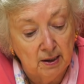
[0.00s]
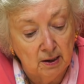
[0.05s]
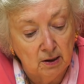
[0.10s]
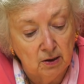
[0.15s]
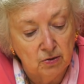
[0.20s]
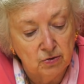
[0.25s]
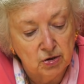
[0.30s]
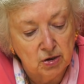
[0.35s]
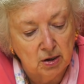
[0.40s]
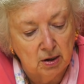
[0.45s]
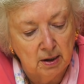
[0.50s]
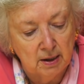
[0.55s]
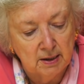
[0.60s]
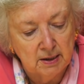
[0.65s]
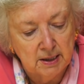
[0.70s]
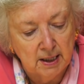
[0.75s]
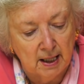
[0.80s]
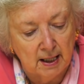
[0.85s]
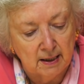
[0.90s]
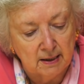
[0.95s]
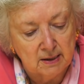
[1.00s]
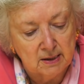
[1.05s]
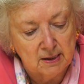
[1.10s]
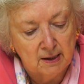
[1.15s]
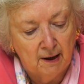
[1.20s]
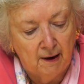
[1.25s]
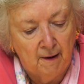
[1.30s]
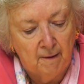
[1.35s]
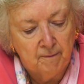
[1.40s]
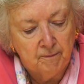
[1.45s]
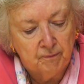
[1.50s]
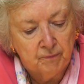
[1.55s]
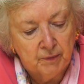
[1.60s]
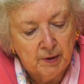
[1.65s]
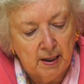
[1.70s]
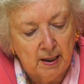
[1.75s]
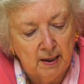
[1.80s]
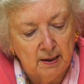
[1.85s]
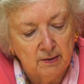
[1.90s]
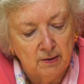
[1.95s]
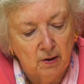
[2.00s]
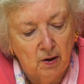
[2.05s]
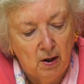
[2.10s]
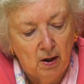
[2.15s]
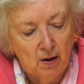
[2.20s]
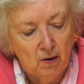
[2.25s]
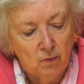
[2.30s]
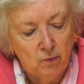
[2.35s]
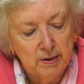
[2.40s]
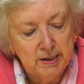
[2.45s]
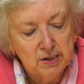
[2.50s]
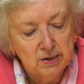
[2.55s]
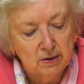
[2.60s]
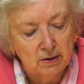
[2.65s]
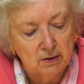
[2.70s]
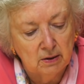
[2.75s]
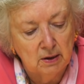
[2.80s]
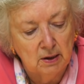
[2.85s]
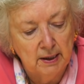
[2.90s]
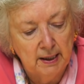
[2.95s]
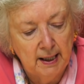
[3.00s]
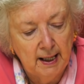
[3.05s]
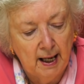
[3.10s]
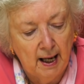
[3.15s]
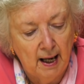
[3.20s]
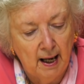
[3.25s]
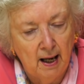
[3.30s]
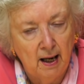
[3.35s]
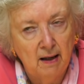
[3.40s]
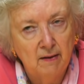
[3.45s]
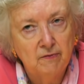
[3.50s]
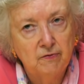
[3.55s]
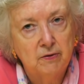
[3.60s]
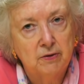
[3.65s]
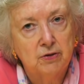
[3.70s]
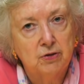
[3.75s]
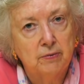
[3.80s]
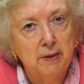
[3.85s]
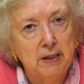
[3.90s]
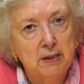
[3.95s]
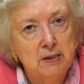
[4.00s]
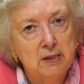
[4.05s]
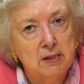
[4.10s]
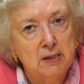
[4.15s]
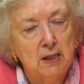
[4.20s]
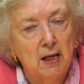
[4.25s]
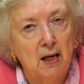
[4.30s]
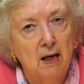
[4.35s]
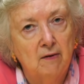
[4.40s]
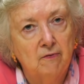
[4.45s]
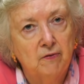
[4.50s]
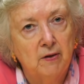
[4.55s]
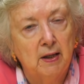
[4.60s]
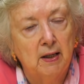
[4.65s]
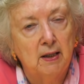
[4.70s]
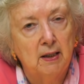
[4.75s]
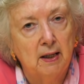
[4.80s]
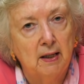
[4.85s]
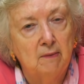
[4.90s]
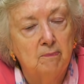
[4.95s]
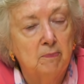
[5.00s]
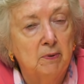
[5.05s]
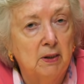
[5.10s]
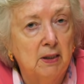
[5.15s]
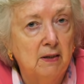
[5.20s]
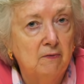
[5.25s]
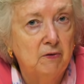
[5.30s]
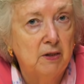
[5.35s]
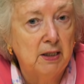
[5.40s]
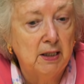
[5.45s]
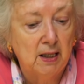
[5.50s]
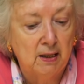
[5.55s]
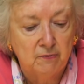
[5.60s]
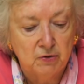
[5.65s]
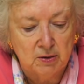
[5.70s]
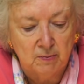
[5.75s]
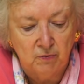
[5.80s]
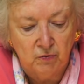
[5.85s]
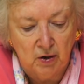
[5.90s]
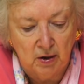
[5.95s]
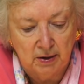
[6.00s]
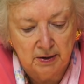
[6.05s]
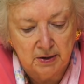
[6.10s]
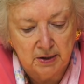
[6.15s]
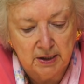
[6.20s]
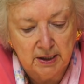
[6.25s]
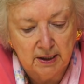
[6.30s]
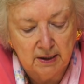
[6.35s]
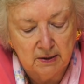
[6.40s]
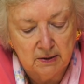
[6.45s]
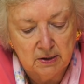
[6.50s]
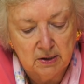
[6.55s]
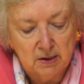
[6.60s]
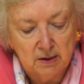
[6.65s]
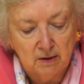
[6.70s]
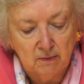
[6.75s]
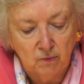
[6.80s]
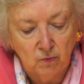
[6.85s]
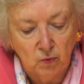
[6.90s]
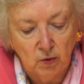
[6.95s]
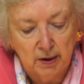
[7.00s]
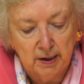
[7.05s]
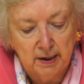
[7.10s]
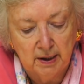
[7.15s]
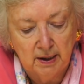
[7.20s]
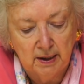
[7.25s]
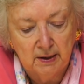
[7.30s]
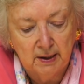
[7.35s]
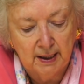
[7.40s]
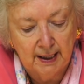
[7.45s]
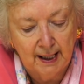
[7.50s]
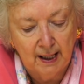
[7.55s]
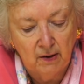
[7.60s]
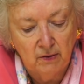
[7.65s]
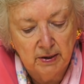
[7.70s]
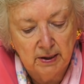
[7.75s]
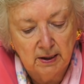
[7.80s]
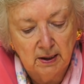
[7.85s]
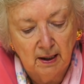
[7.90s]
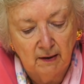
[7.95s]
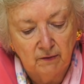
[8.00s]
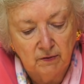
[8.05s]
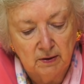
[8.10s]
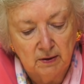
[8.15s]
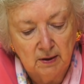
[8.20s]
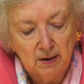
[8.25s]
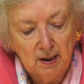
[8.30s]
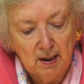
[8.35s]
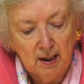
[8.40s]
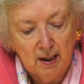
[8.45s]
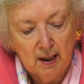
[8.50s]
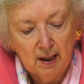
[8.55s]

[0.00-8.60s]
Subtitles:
close contacts. And we certainly have trained staff, and I believe they have some volunteers that are working in the county level,